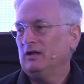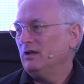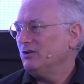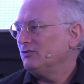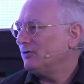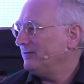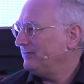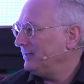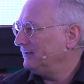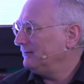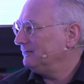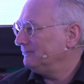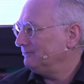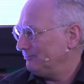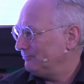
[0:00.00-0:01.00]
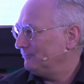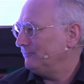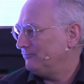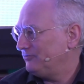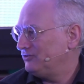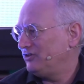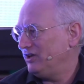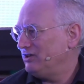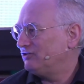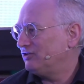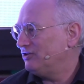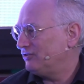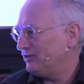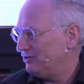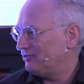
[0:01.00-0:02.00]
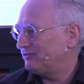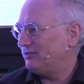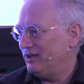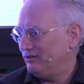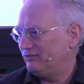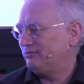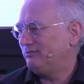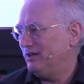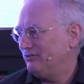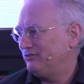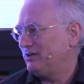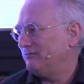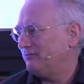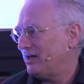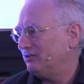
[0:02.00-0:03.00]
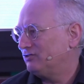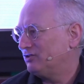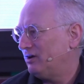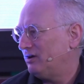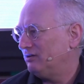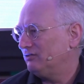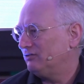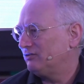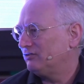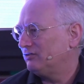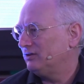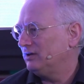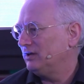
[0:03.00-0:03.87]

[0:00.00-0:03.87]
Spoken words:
So I think for teachers, it's give that chance.